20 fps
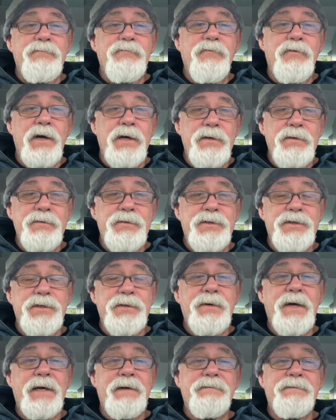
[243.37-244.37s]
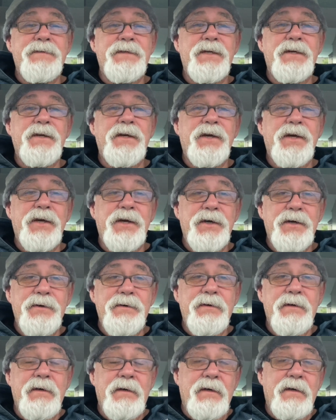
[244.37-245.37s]
Roads, you have to
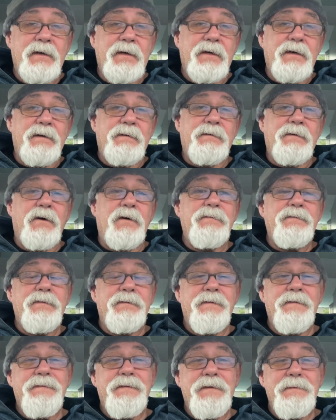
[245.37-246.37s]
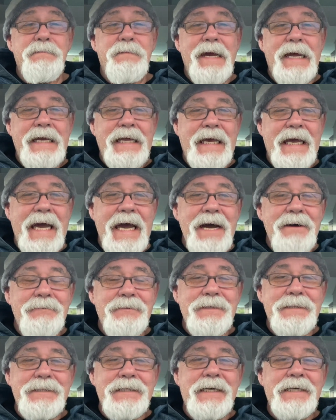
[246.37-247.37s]
queue often for many
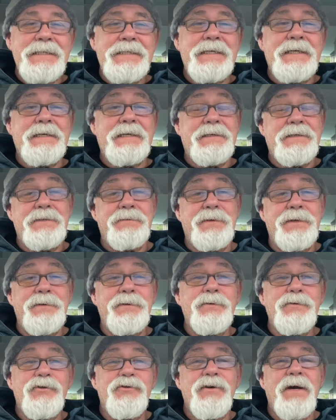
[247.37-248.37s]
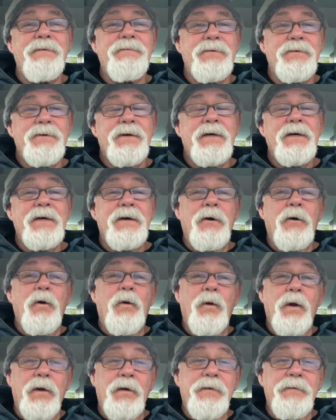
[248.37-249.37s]
hours, actually, because we all travel,
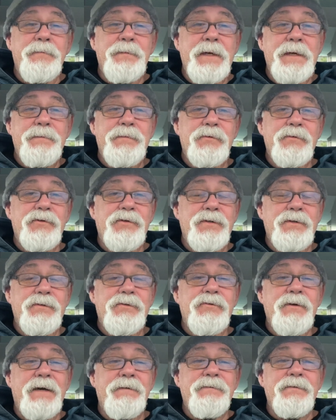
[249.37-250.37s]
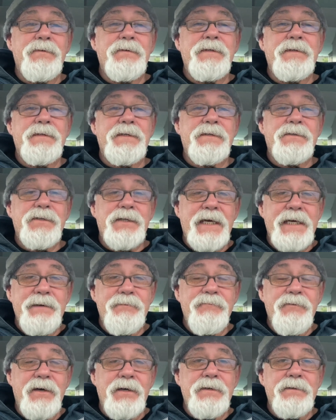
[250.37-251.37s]
or a lot of people do travel in the
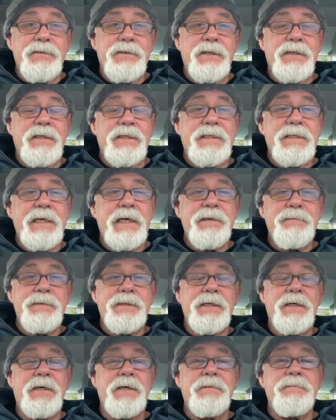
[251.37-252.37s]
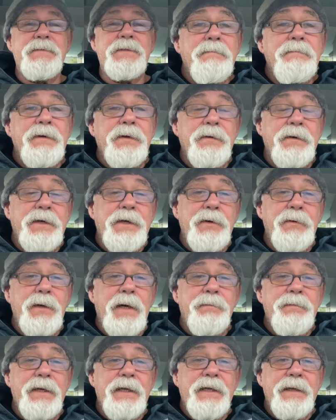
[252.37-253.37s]
same roads at the same times. You queue
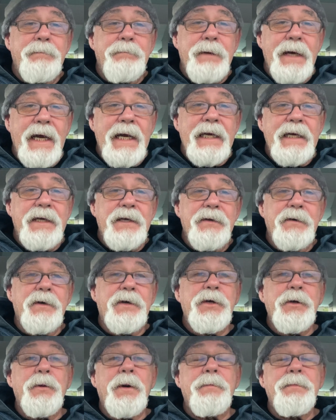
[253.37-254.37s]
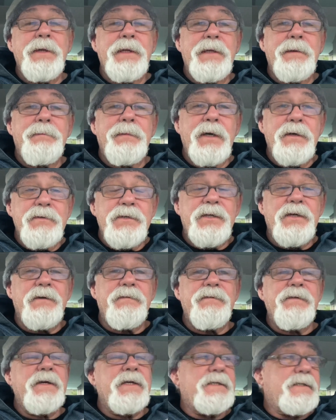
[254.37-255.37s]
up in the bank, you queue up in the post
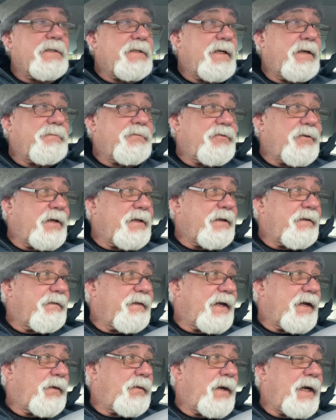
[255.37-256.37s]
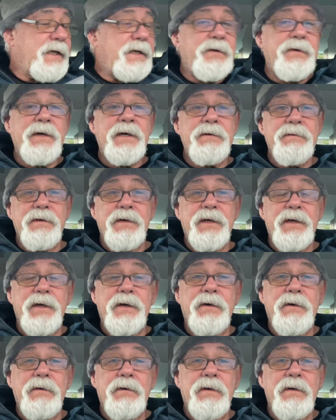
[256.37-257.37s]
office. I'm trying to think where you don't
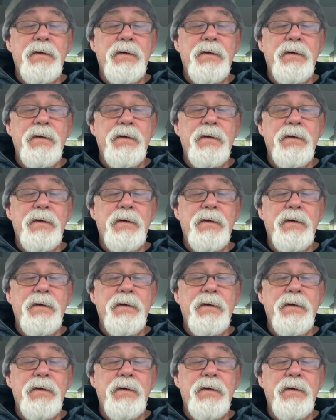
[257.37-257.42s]
queue.